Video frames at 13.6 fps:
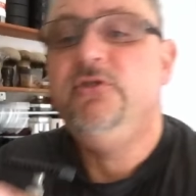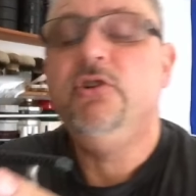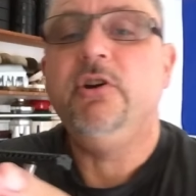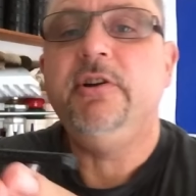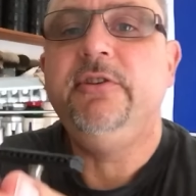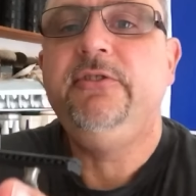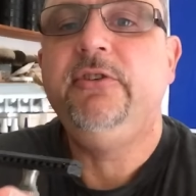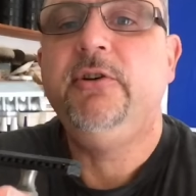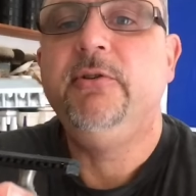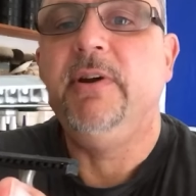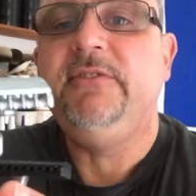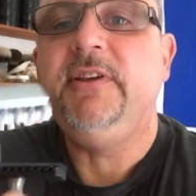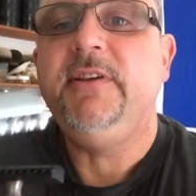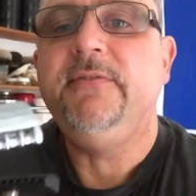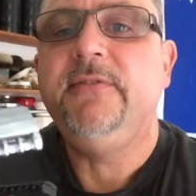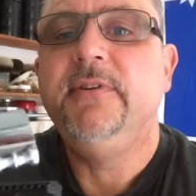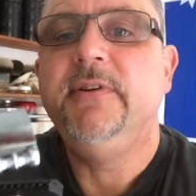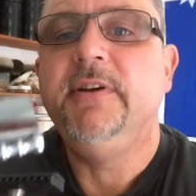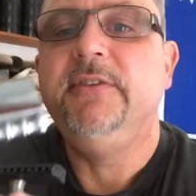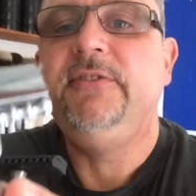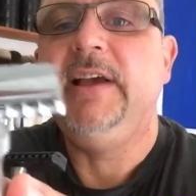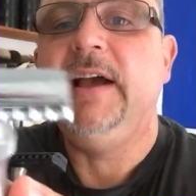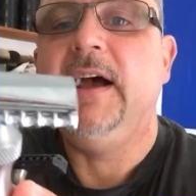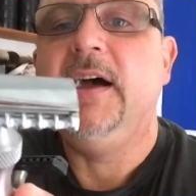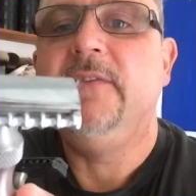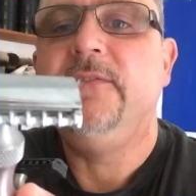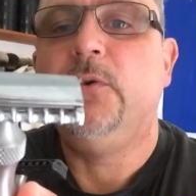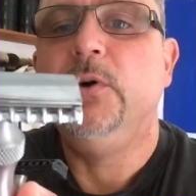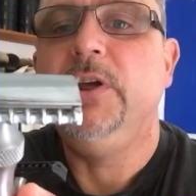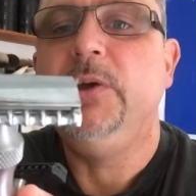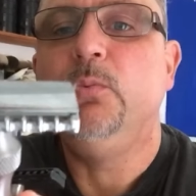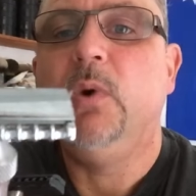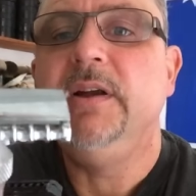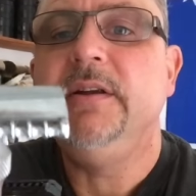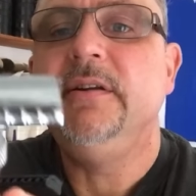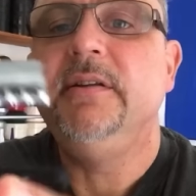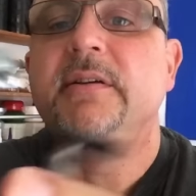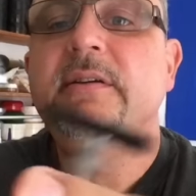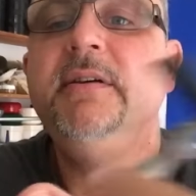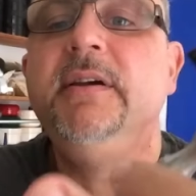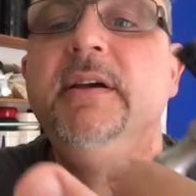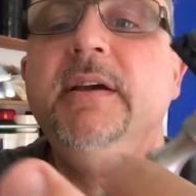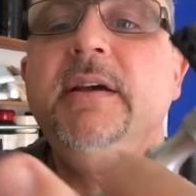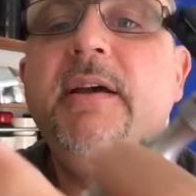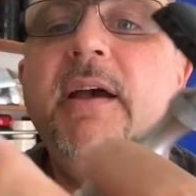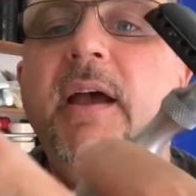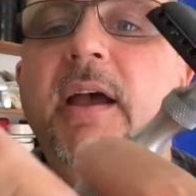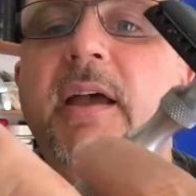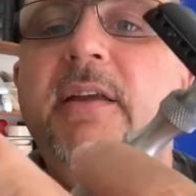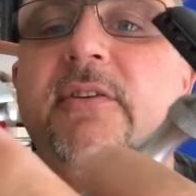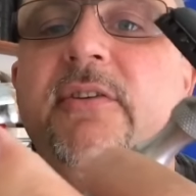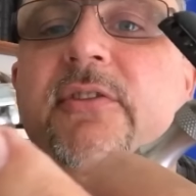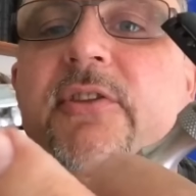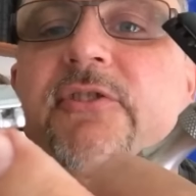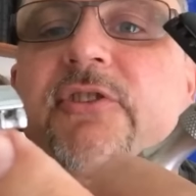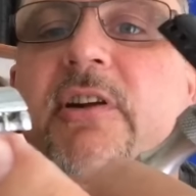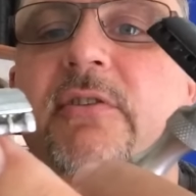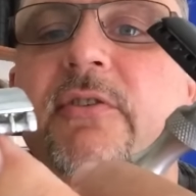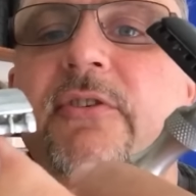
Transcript: not as aggressive as the R41 and the channel